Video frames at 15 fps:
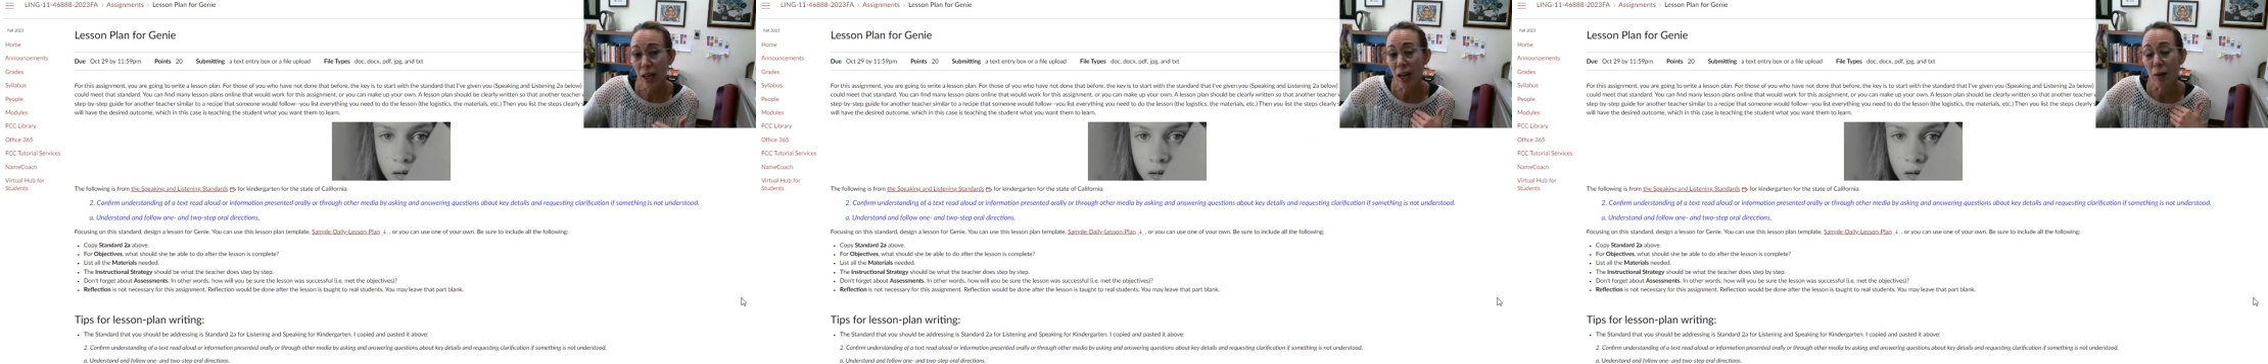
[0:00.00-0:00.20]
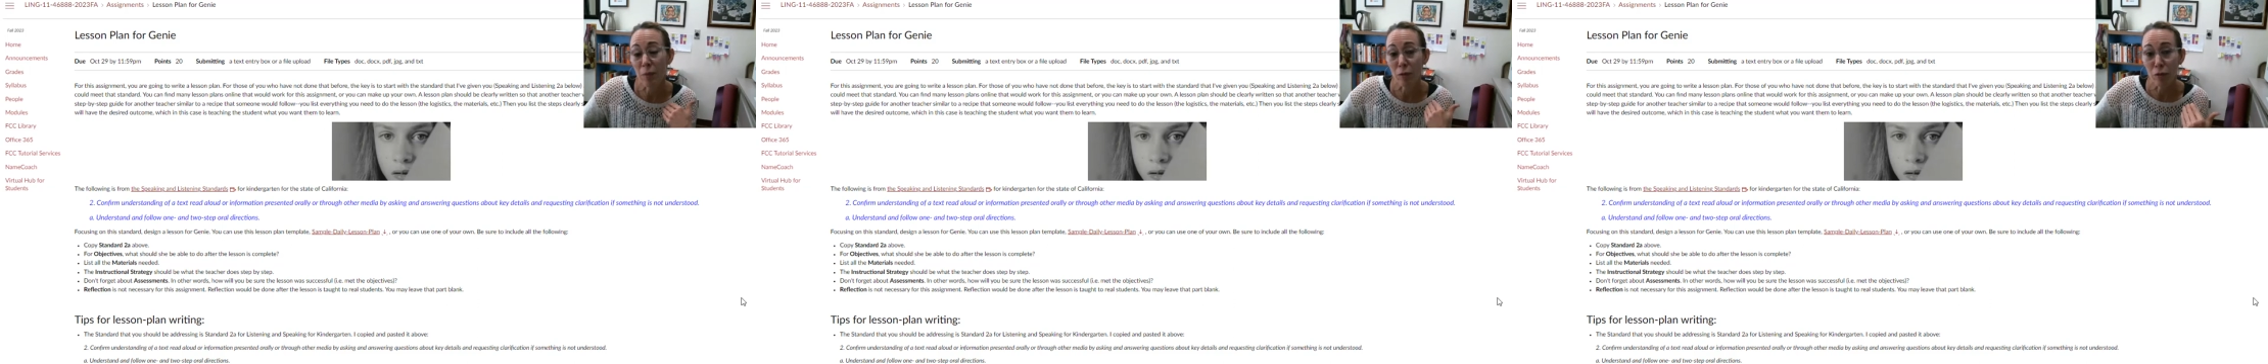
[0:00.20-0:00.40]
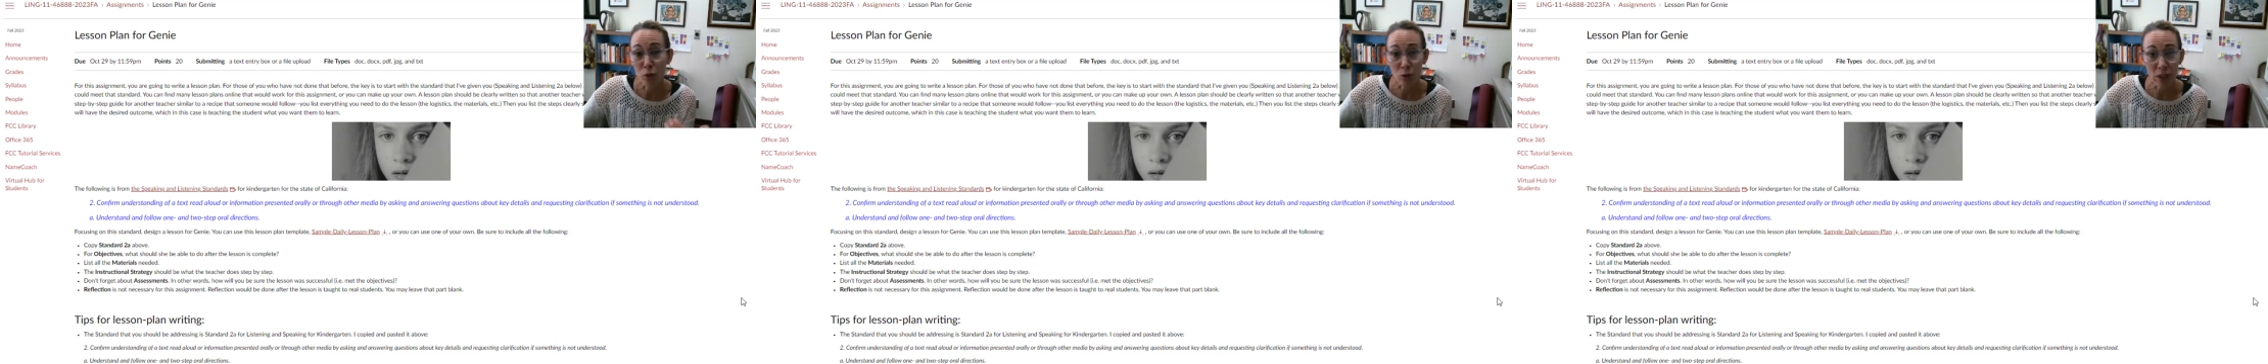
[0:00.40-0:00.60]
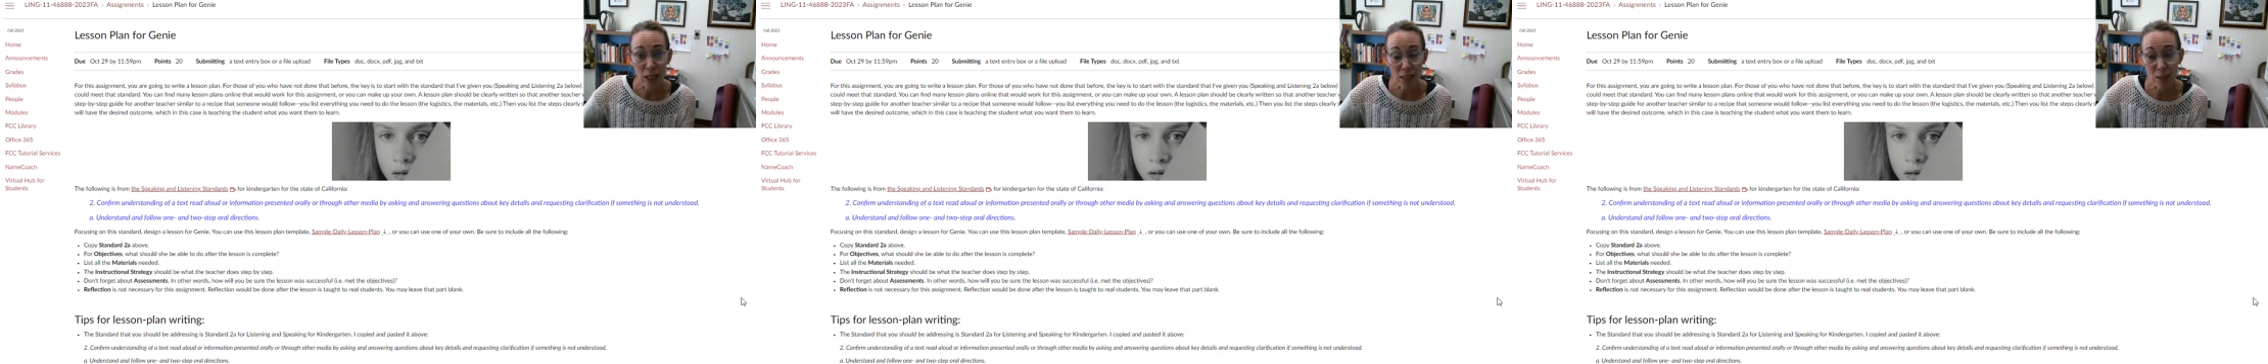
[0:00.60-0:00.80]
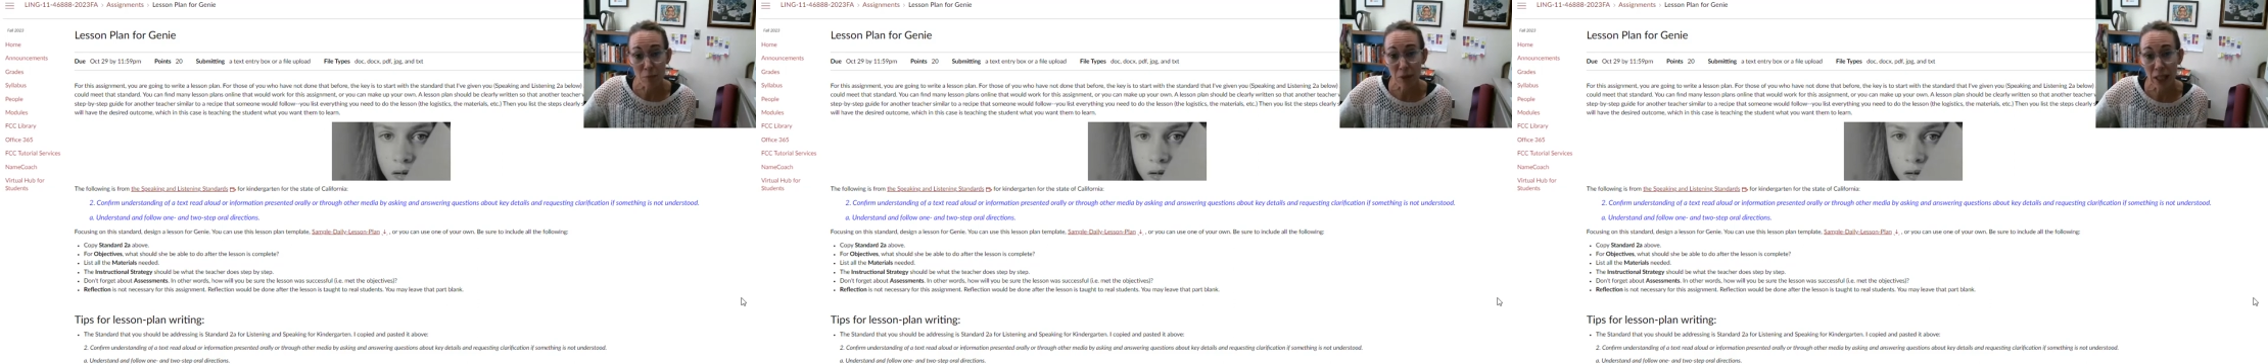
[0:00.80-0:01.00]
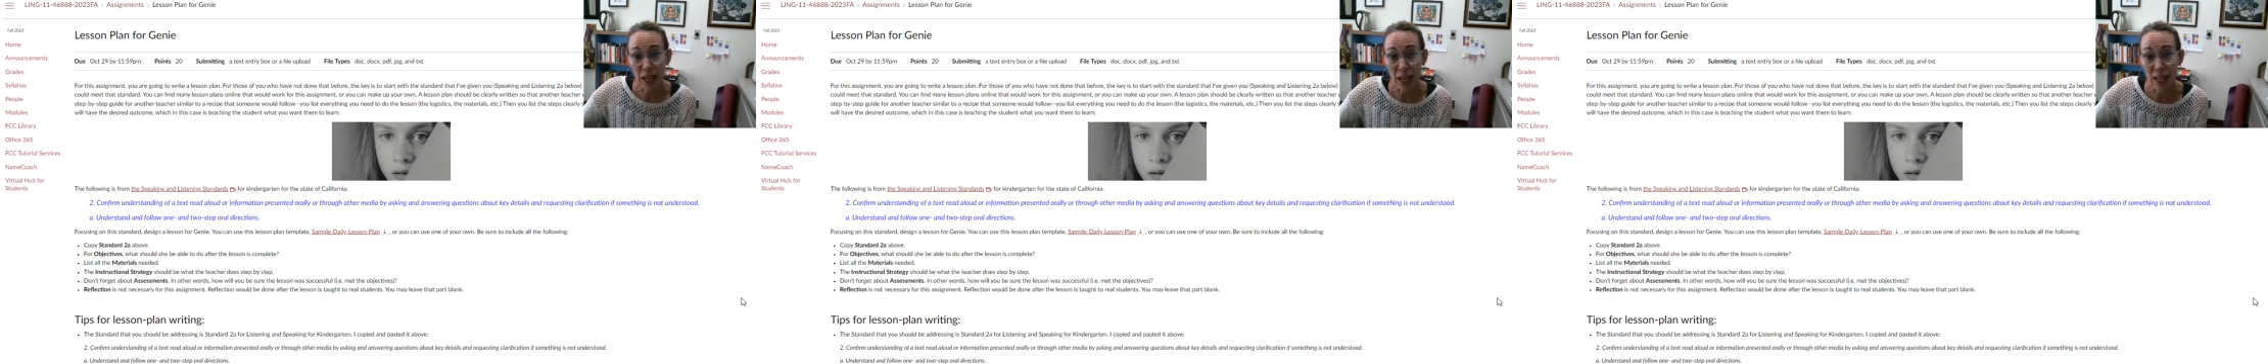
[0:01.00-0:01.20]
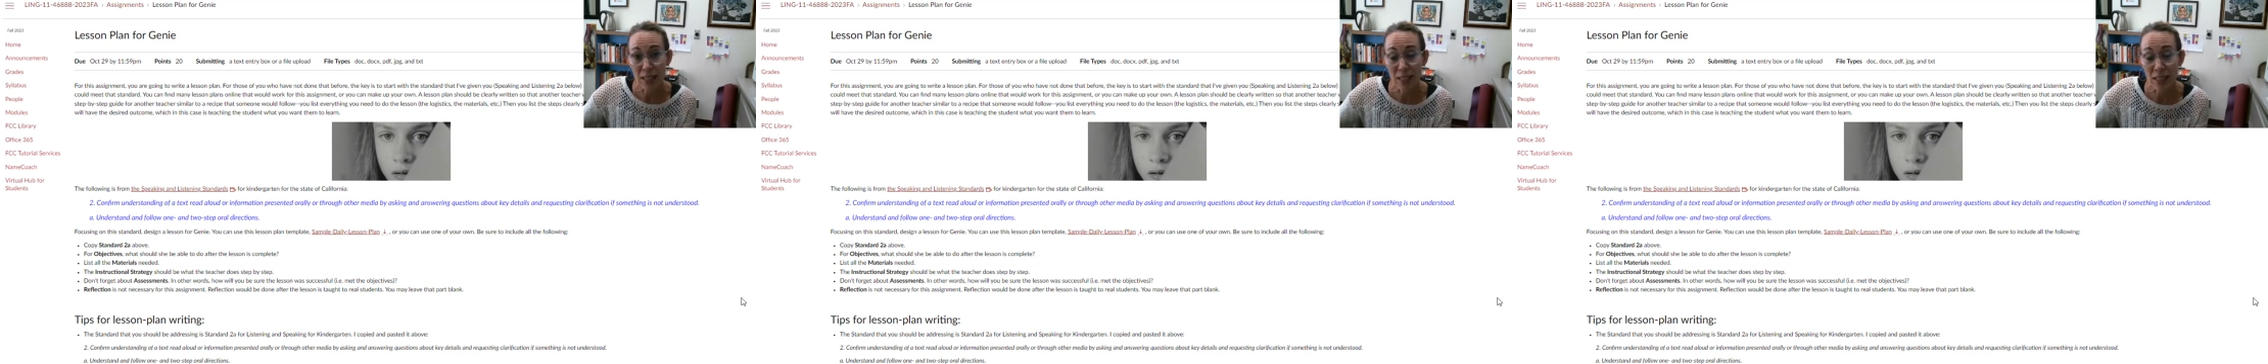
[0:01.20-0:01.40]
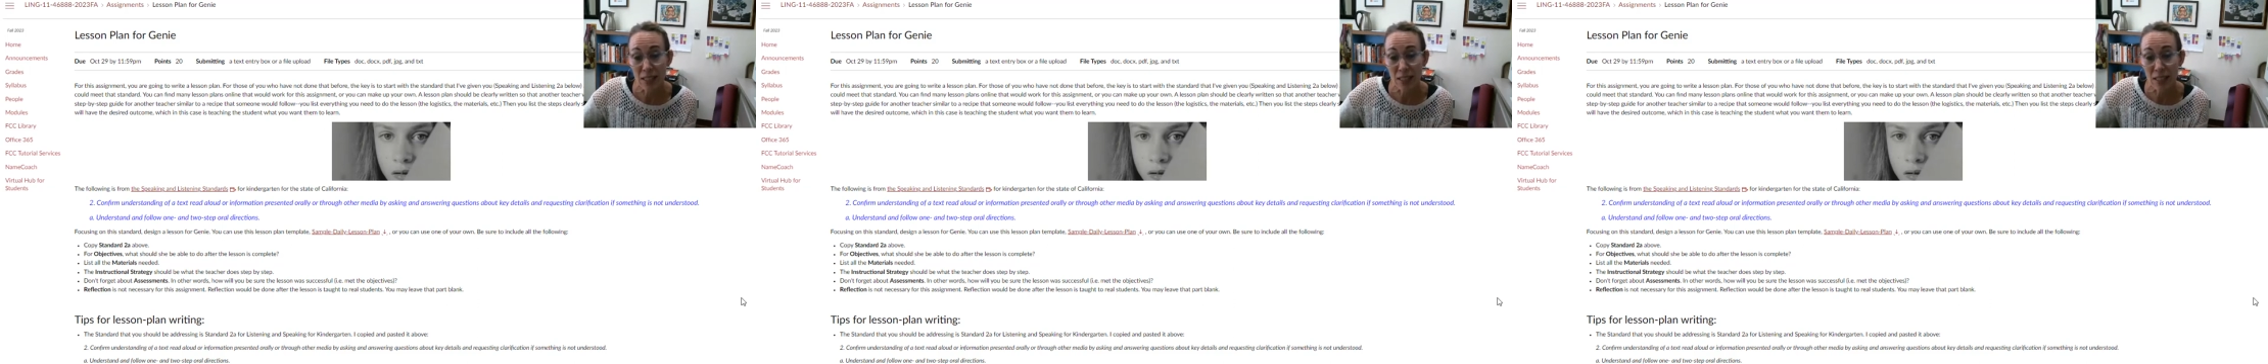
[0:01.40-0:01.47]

a few lesson plans